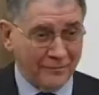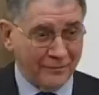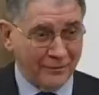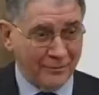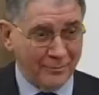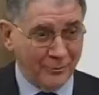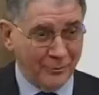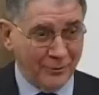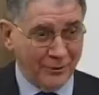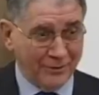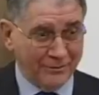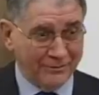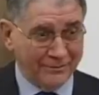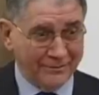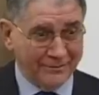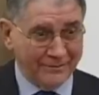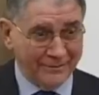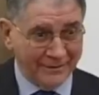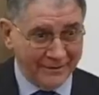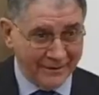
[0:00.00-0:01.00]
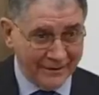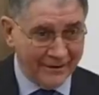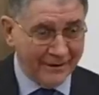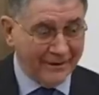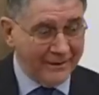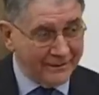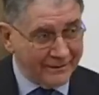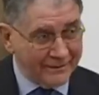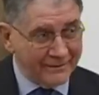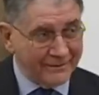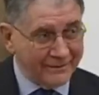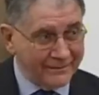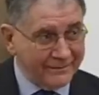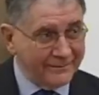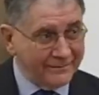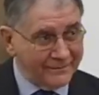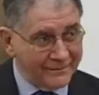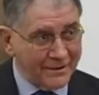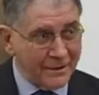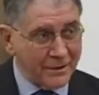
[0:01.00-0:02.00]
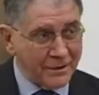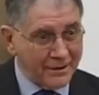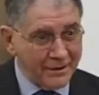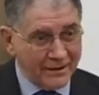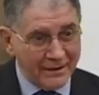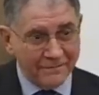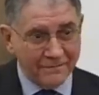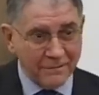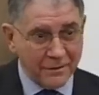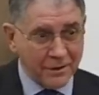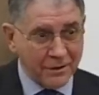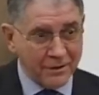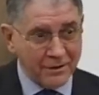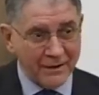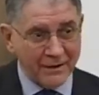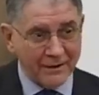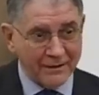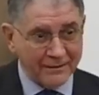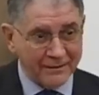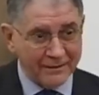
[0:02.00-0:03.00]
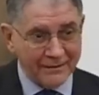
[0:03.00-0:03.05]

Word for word: of Communion. This gives uh,